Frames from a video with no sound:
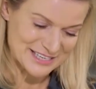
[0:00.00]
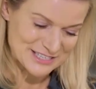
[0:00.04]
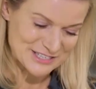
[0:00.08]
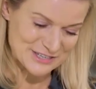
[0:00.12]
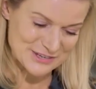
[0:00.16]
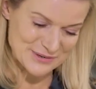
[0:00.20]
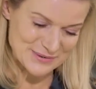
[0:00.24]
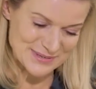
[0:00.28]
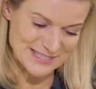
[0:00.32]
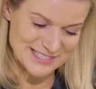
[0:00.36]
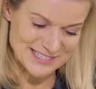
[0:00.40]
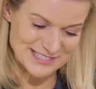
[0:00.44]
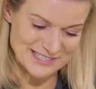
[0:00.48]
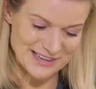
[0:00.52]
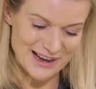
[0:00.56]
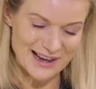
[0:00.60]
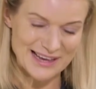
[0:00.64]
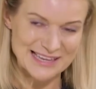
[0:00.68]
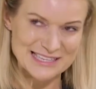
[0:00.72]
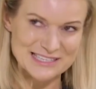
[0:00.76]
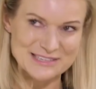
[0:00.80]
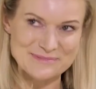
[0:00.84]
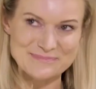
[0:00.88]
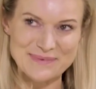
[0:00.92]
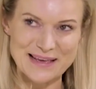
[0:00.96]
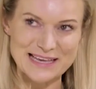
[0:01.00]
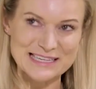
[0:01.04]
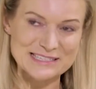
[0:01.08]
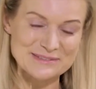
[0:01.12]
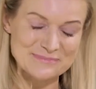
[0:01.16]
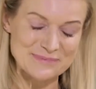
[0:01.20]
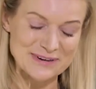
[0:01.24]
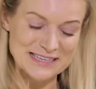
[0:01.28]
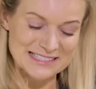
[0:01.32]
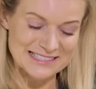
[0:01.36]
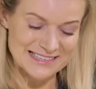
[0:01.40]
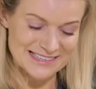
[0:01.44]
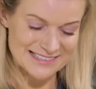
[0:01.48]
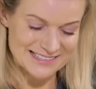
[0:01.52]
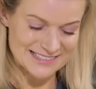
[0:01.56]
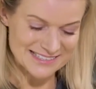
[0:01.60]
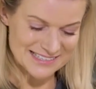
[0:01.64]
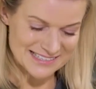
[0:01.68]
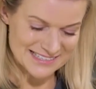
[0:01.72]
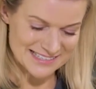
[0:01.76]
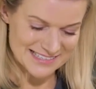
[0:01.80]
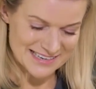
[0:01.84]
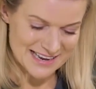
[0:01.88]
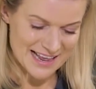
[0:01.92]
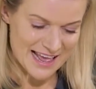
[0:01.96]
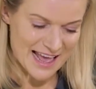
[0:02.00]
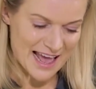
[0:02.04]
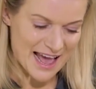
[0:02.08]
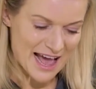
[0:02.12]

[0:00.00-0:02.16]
to a science-based president.